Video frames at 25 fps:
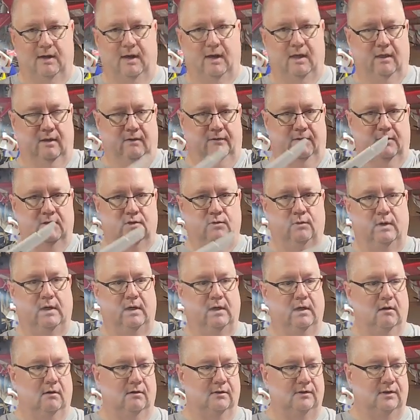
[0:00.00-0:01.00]
the, if this
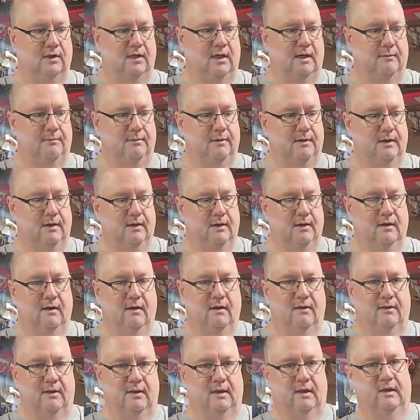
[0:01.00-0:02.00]
wing goes up,
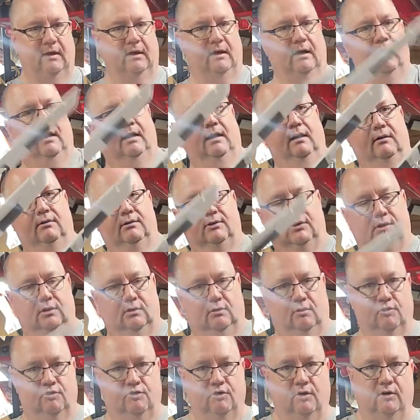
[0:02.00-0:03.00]
the uh,
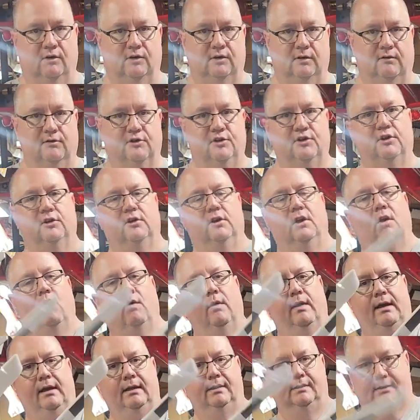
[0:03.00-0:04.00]
control surface should go
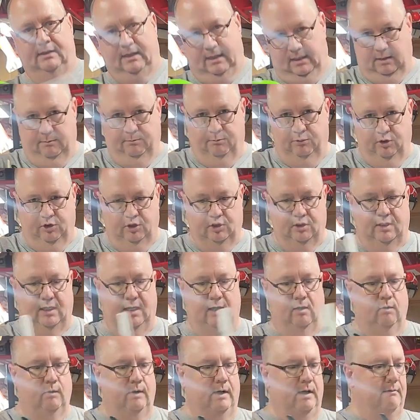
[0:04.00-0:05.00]
against that to push
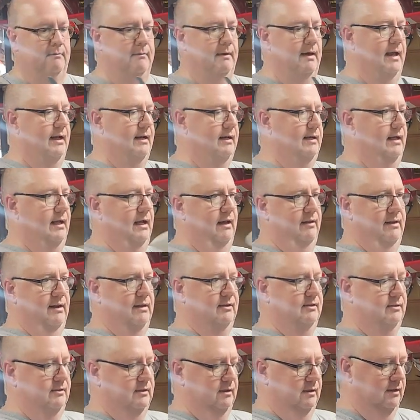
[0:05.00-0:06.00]
that wing back down.
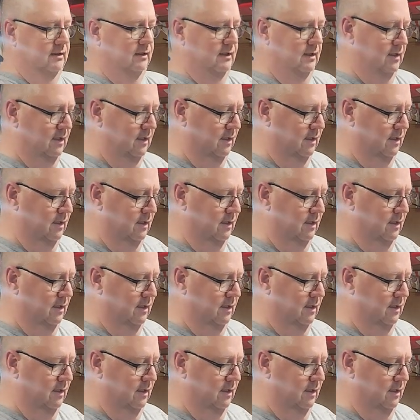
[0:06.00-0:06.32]
That's the